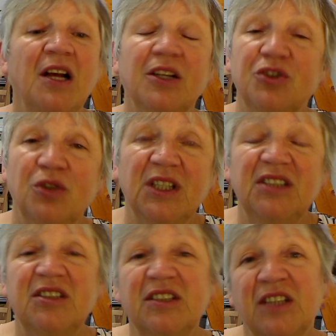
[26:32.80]
So
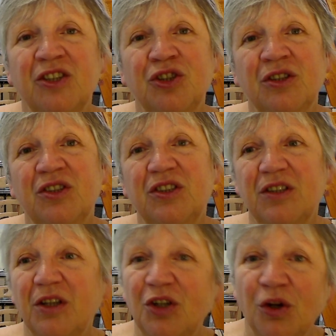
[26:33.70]
these
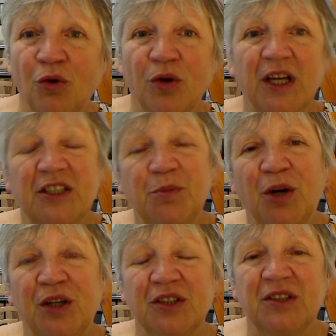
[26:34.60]
decisions, it's
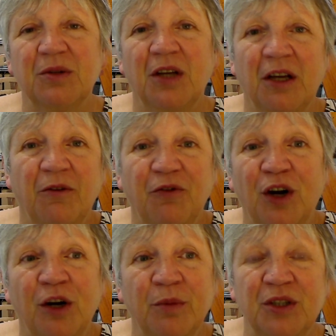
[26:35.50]
part of
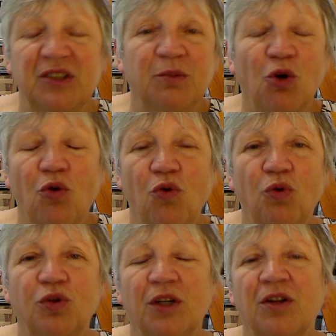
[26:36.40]
farming, small
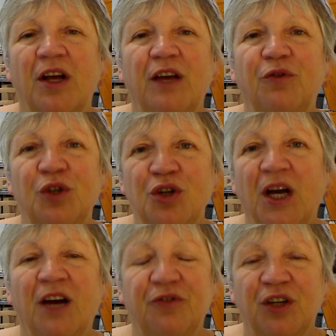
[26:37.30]
holding life, and you
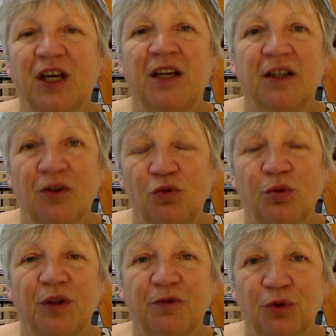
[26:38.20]
have to kind of go
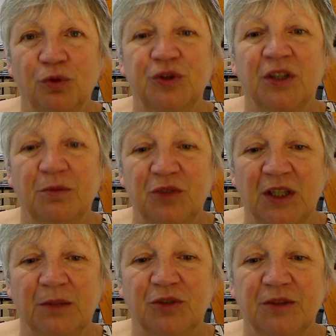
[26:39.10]
with the flow
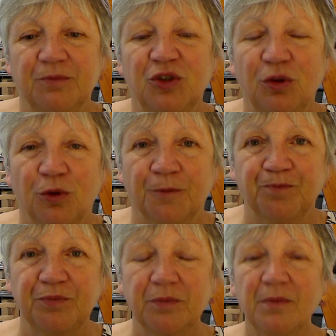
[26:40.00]
sometimes. So
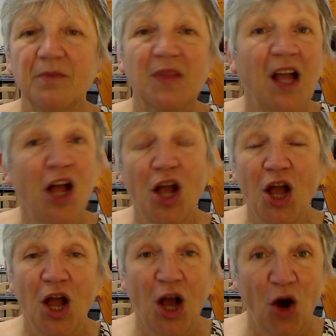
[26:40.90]

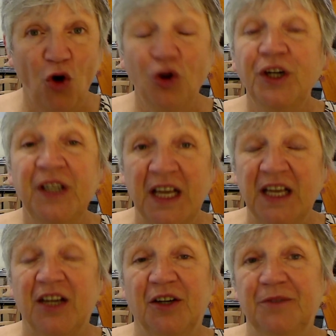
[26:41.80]
on an
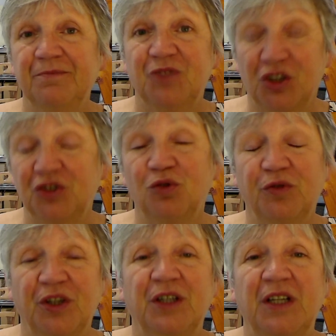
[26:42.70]
acre, just
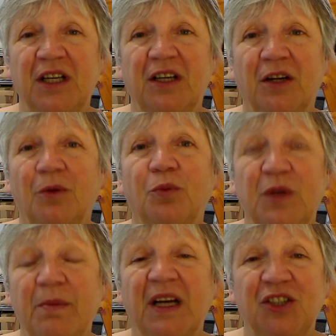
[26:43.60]
over an acre,
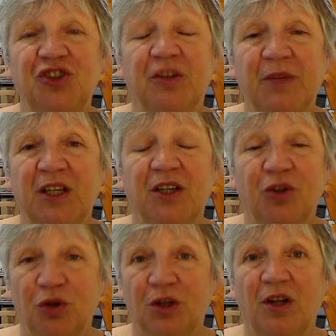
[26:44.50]
we managed to make a
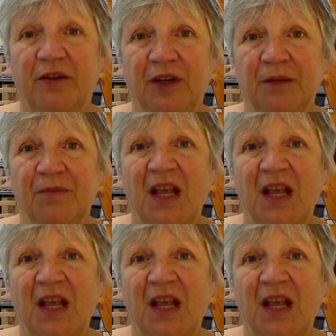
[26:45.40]
good living.